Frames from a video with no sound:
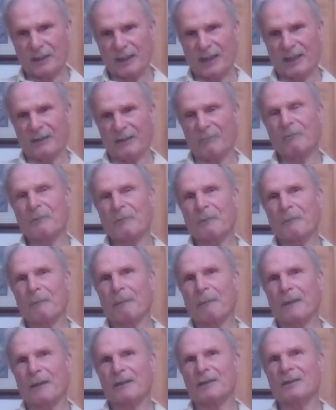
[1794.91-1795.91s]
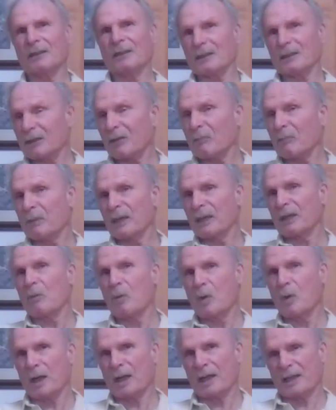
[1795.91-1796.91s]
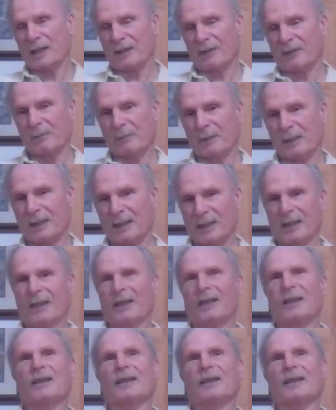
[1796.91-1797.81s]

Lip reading: Now, a little bit of warning to everybody.